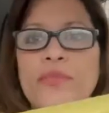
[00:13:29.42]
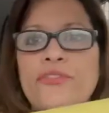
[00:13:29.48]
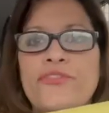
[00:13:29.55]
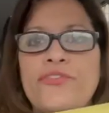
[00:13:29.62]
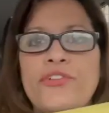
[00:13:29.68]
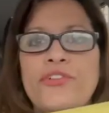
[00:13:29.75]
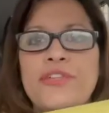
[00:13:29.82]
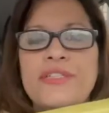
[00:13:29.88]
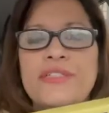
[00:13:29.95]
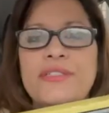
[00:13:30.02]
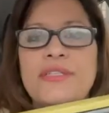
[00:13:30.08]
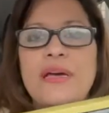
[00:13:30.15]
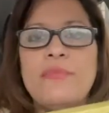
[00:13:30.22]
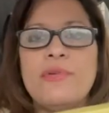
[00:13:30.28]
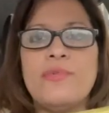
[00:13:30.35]
for this
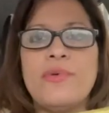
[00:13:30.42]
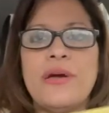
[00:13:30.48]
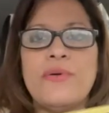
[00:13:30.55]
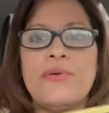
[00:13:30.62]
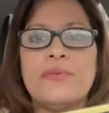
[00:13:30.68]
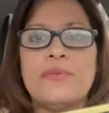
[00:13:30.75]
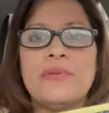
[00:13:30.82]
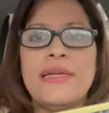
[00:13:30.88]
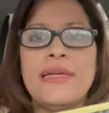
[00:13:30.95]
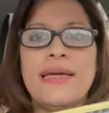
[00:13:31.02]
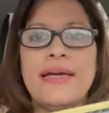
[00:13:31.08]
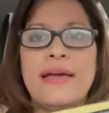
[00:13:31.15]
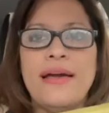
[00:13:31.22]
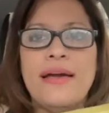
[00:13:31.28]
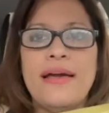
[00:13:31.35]
time around
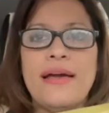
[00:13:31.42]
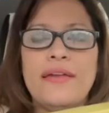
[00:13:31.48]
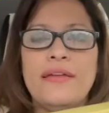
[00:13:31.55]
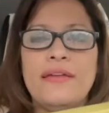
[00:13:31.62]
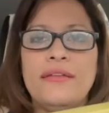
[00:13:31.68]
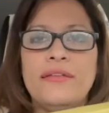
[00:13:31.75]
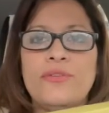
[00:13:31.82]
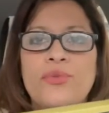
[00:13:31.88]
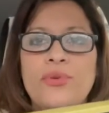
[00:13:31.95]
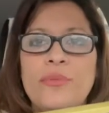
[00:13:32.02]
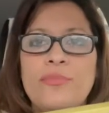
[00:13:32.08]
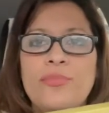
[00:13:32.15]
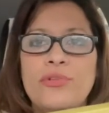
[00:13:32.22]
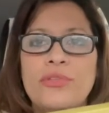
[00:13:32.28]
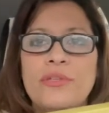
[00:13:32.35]
i only
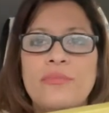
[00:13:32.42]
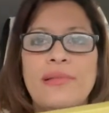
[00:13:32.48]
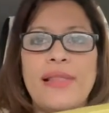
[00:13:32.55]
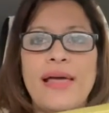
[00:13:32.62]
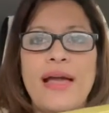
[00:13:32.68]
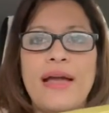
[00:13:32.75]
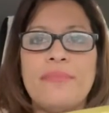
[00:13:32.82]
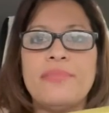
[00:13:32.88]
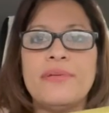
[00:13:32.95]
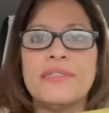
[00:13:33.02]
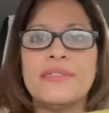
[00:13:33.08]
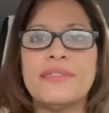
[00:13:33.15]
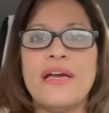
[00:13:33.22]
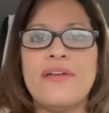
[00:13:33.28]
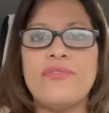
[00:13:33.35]
bought the black
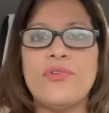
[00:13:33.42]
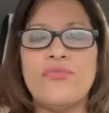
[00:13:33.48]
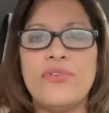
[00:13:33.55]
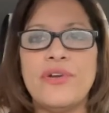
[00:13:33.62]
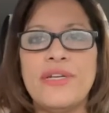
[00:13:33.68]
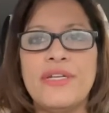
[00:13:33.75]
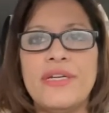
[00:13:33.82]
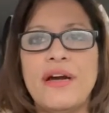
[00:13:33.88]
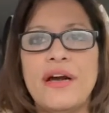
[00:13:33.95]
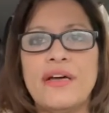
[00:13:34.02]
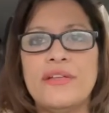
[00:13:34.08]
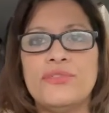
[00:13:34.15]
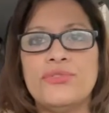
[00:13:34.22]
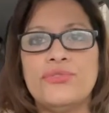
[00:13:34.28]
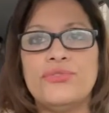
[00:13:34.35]
because i've already
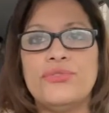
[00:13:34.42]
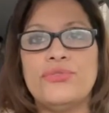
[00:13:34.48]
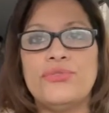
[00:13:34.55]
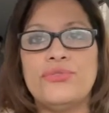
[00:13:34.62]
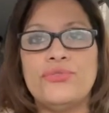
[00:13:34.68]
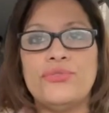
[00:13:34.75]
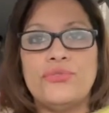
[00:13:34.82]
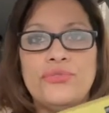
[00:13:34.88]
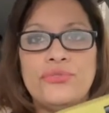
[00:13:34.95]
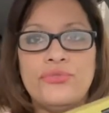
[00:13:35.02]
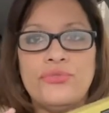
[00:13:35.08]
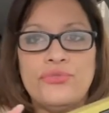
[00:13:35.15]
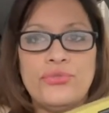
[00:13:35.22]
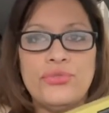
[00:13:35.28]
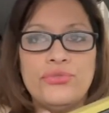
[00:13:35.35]
gone to
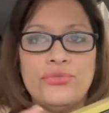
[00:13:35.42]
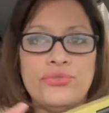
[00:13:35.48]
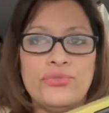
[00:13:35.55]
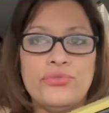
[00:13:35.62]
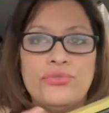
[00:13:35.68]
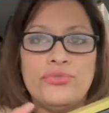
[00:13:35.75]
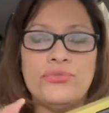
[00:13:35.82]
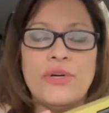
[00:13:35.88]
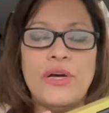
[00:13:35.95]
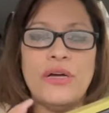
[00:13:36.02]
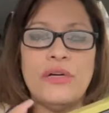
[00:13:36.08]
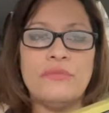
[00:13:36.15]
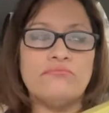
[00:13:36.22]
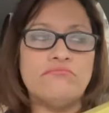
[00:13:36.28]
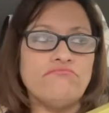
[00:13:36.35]
to
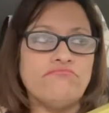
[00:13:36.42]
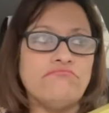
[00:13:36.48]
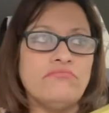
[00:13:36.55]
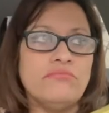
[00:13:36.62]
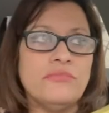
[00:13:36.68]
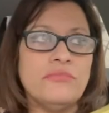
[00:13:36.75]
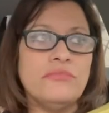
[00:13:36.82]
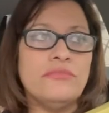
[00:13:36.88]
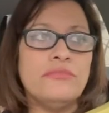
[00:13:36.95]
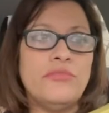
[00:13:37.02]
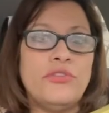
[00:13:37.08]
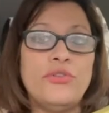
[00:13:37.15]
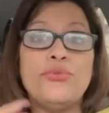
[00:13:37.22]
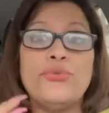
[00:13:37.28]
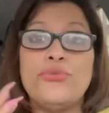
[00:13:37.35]
um
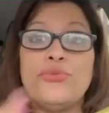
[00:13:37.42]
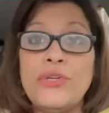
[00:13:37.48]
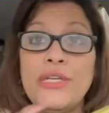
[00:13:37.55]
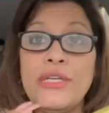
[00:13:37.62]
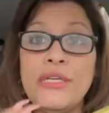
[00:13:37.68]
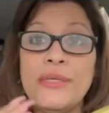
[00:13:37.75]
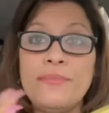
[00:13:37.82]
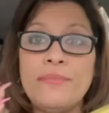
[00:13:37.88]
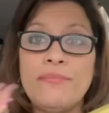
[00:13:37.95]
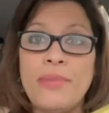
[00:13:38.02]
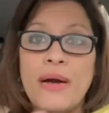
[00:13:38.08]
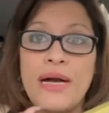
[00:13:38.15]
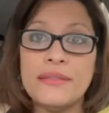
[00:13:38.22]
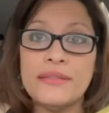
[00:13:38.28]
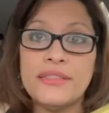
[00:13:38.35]
through three
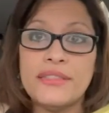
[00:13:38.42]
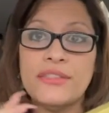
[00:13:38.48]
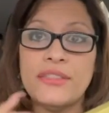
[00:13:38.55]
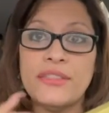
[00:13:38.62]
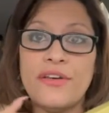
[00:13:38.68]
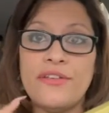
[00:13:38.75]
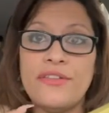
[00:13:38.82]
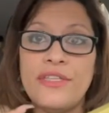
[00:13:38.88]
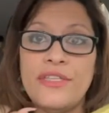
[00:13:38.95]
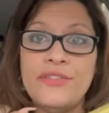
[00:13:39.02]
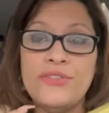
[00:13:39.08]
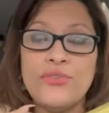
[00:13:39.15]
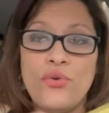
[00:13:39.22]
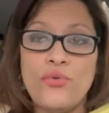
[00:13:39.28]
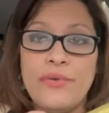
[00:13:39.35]
boxes of
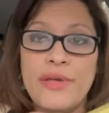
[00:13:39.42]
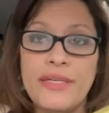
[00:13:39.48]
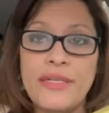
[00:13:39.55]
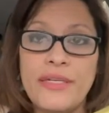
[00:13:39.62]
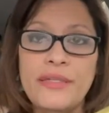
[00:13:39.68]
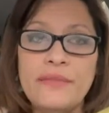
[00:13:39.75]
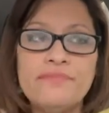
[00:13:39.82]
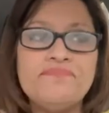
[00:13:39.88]
these already